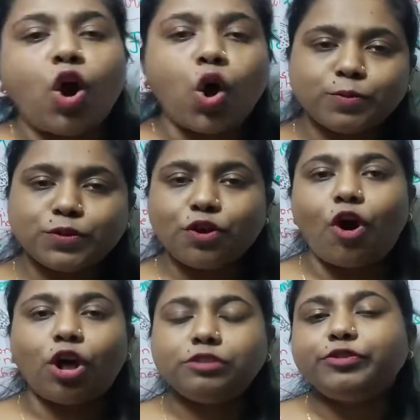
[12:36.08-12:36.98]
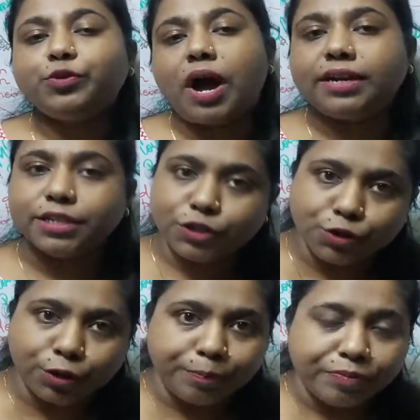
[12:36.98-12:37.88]
Hope so all of you
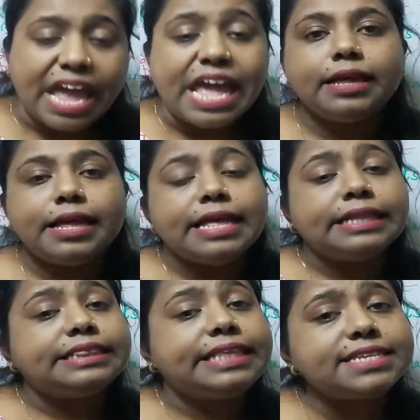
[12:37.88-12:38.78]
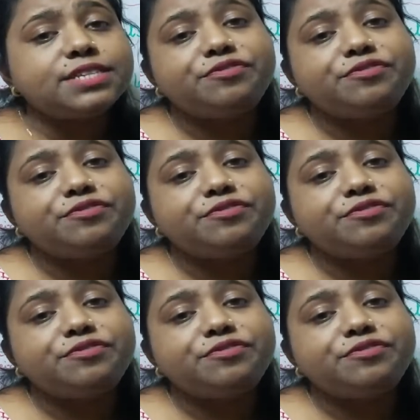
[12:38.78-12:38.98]
understood. This